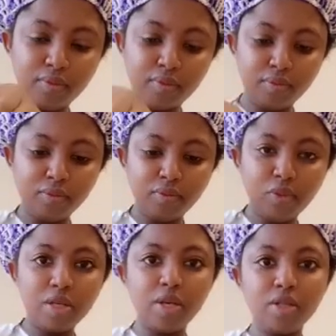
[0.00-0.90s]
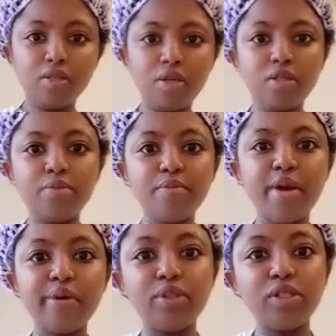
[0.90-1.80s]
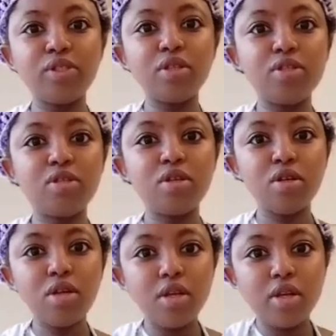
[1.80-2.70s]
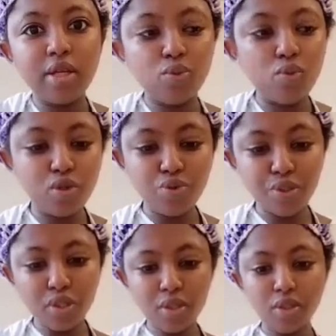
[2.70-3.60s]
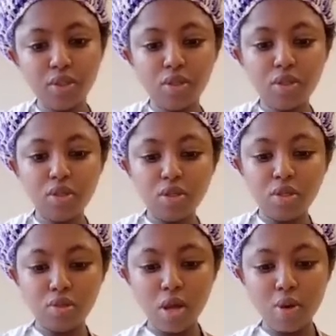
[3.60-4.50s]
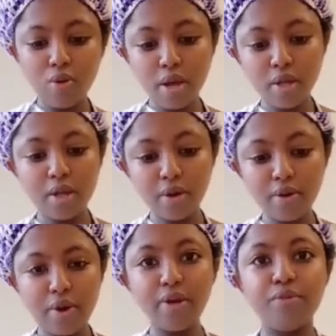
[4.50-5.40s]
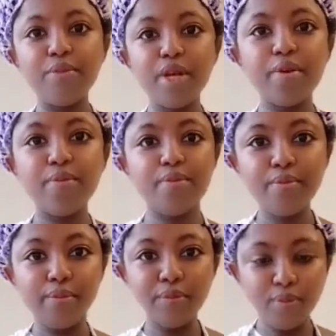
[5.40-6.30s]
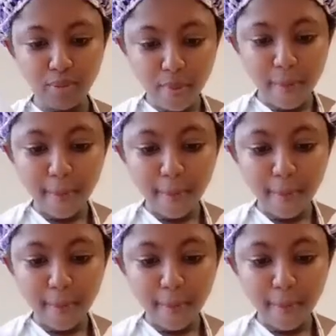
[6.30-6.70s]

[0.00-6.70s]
As you can see, my own is not that watery, so I'll go ahead and grind the remaining